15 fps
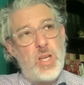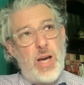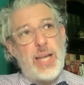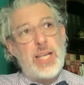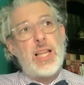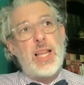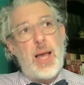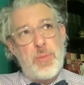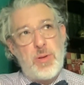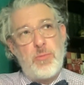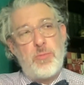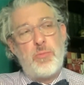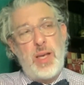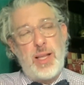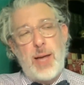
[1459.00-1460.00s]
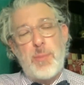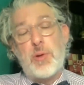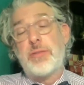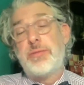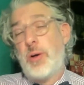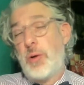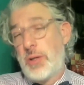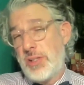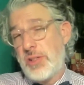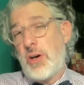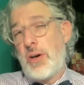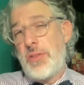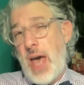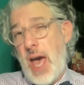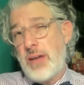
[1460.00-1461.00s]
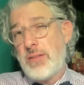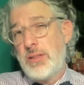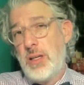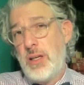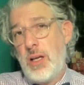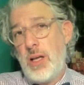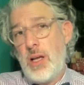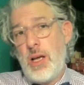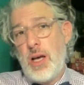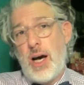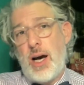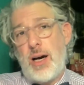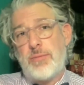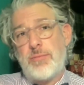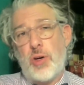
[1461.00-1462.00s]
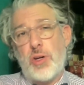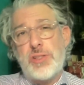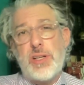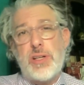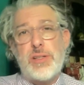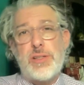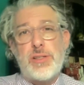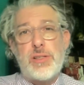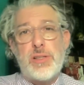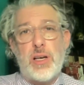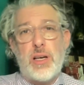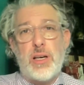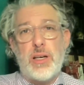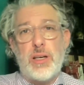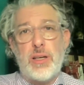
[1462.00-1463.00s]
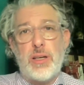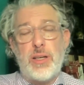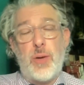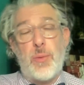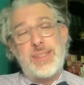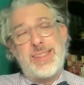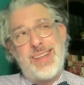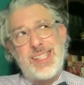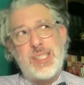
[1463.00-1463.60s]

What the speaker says: I did be a lot more focused on that versus. What's